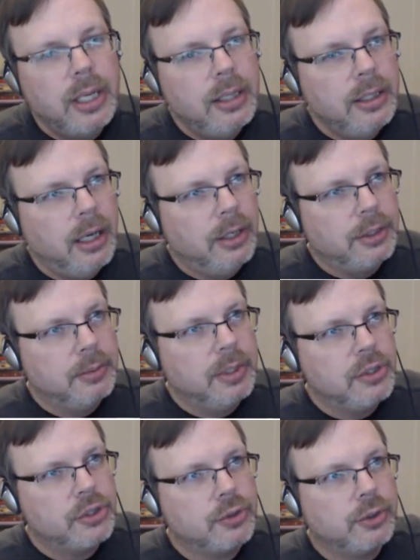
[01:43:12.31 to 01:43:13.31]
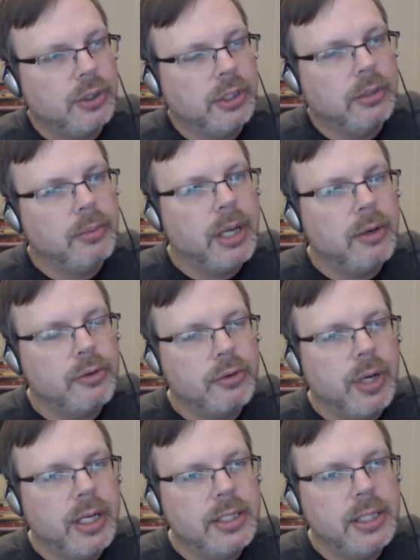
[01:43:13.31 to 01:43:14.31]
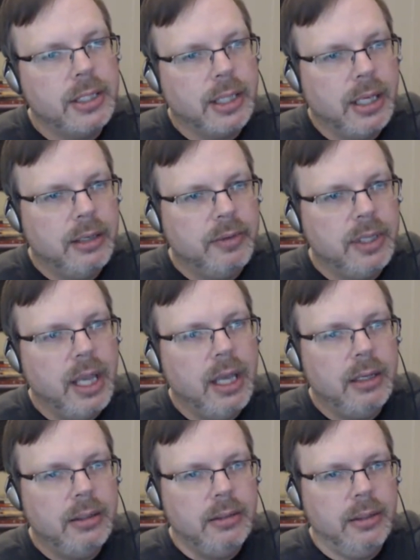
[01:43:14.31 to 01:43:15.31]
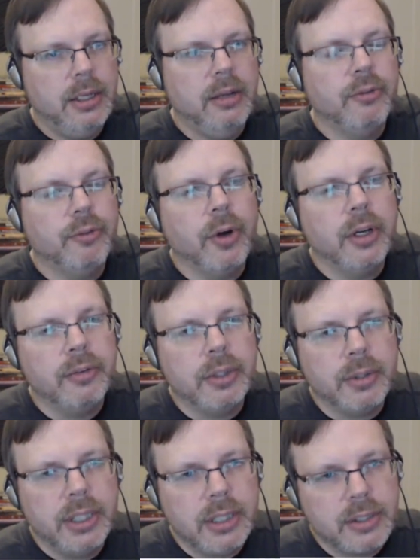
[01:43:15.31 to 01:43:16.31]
The other one is circling around, trying to kind of get in front of you.